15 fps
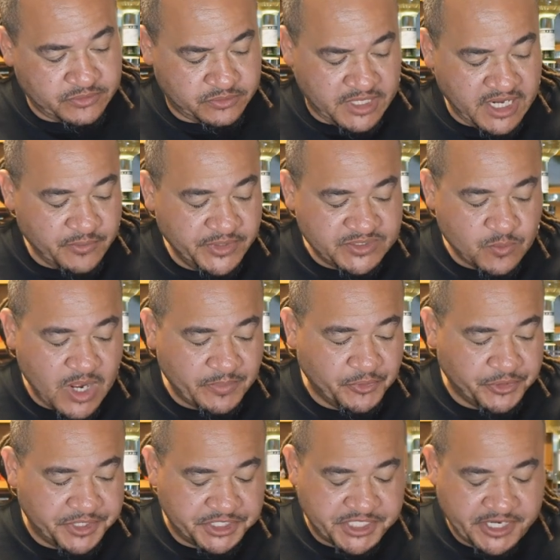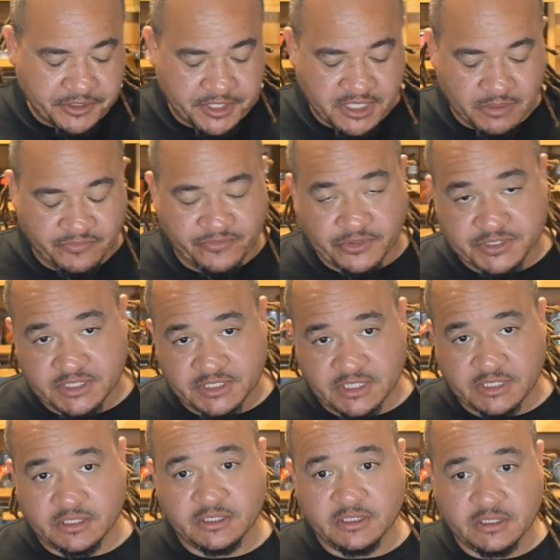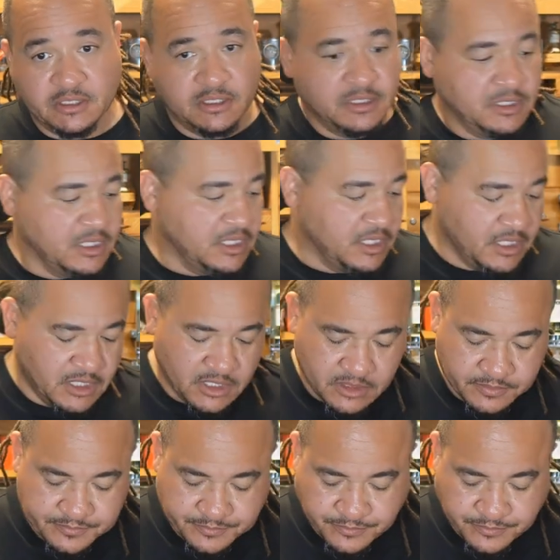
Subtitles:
Kind of reason why I'm doing a shaker cup versus a